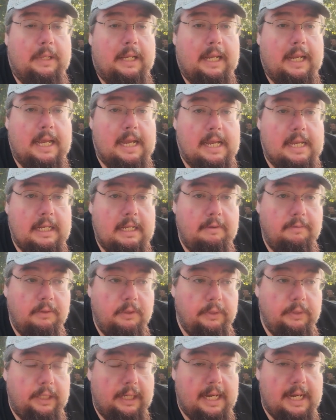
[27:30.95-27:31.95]
and Evil
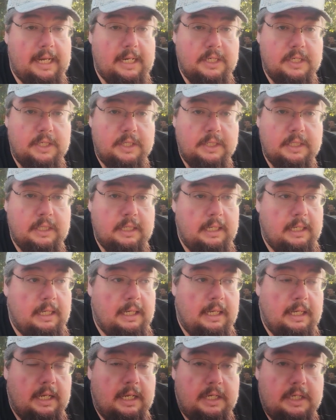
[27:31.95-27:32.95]
Liu Kang just
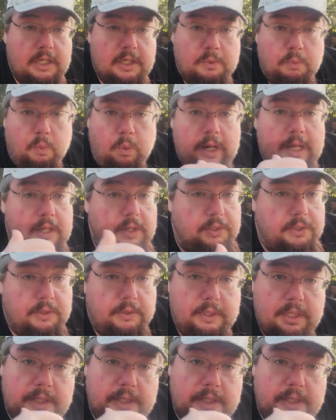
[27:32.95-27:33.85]
wails on this